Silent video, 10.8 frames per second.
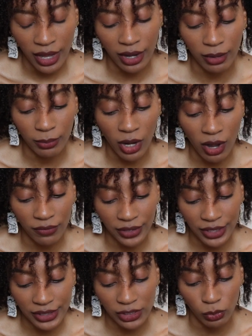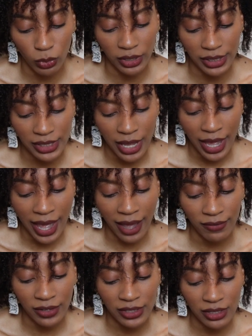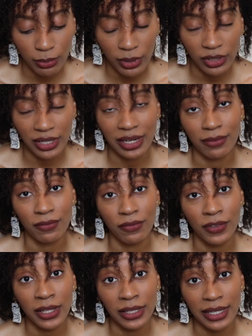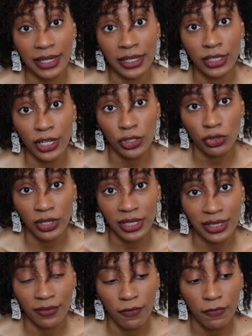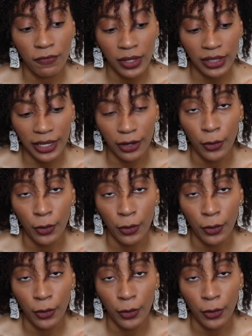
um, confidence, as well as having stability and feeling industrious and feeling